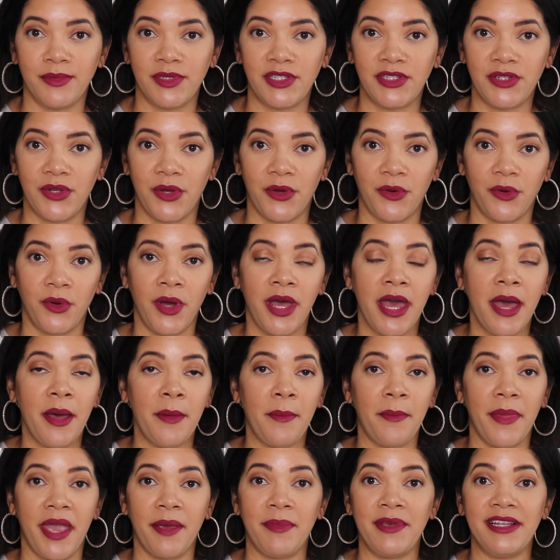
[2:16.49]
So
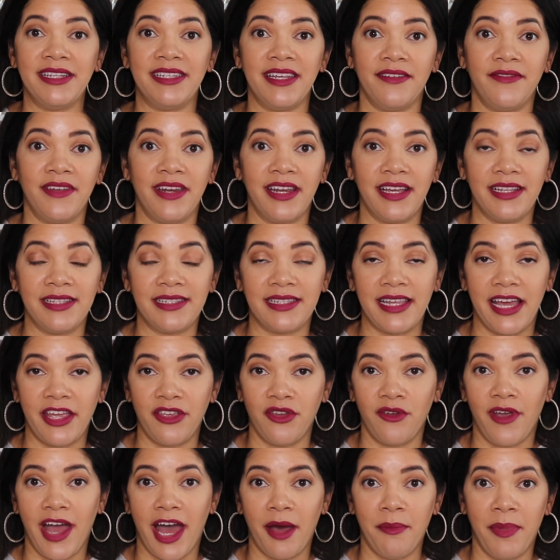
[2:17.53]
maybe dividends that
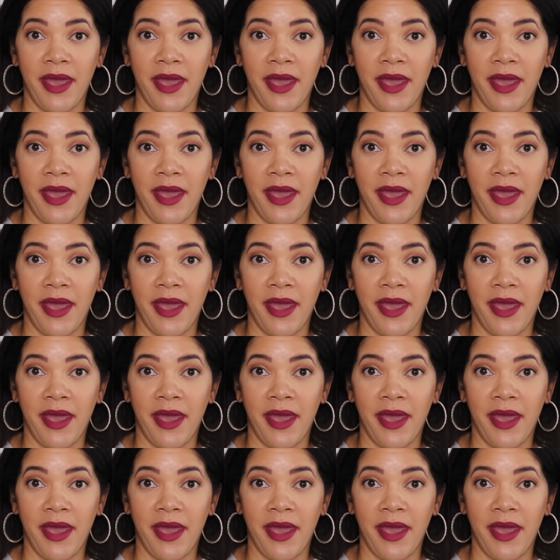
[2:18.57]
you got